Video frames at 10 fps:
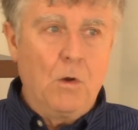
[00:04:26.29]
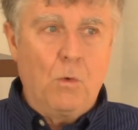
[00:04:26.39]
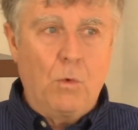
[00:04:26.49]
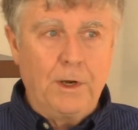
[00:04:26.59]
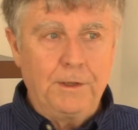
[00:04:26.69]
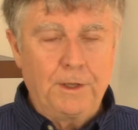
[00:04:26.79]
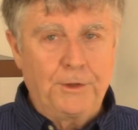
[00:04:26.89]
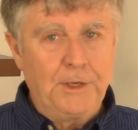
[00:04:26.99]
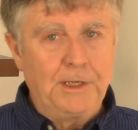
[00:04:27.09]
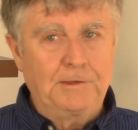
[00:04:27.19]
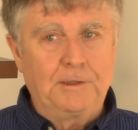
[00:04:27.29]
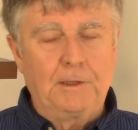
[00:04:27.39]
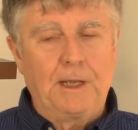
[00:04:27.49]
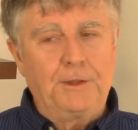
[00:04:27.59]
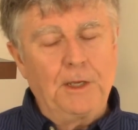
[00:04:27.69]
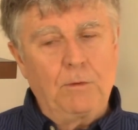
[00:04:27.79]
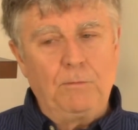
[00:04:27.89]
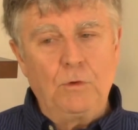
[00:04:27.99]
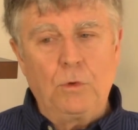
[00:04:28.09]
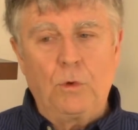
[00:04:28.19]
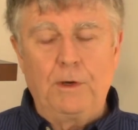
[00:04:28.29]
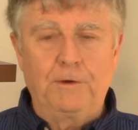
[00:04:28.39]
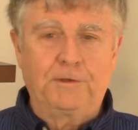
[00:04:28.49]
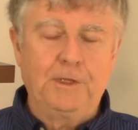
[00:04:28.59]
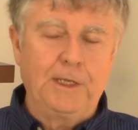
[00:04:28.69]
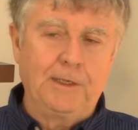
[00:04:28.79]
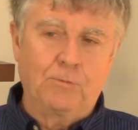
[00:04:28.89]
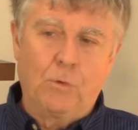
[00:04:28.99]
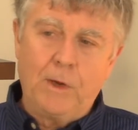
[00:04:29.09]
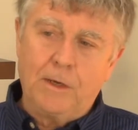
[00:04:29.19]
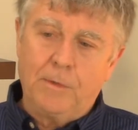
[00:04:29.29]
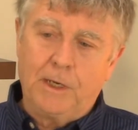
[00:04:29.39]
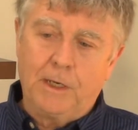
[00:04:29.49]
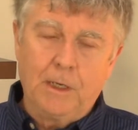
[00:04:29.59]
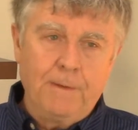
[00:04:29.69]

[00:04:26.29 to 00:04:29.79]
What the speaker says: One of the things that I think new lawyers think is, well, wait a minute,